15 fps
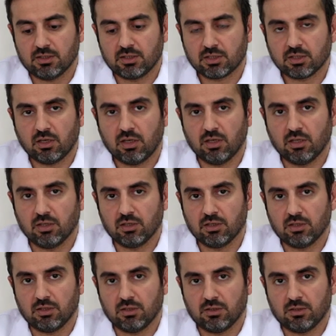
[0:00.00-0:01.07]

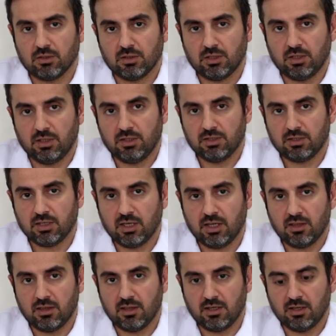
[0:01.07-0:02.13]
skull,
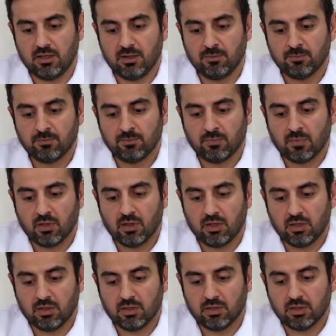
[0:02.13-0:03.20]
inside the
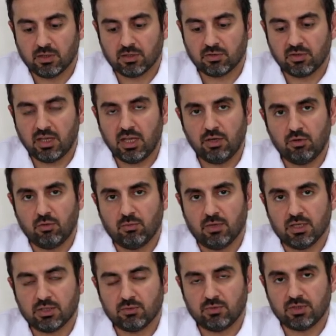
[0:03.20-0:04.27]

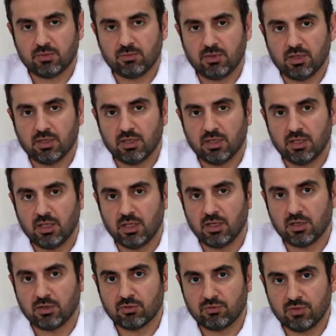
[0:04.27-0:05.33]
cranium as we speak,
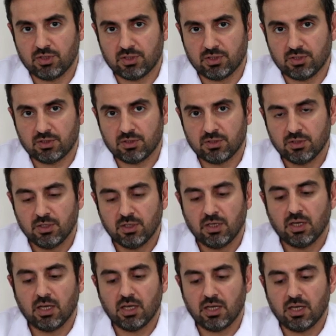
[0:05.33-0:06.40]
increases,
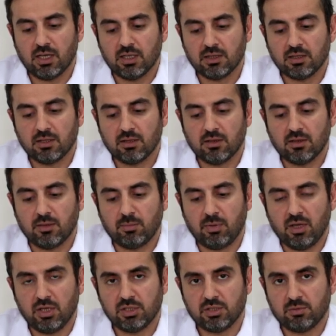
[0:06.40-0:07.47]
and the
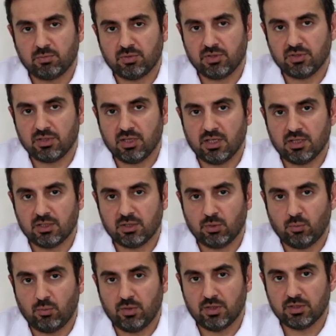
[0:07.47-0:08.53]
patient
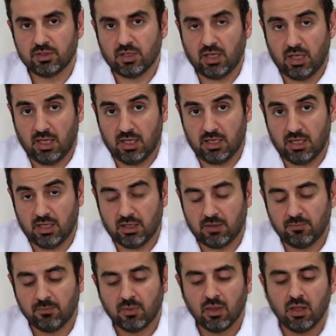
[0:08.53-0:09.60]
presents with headache.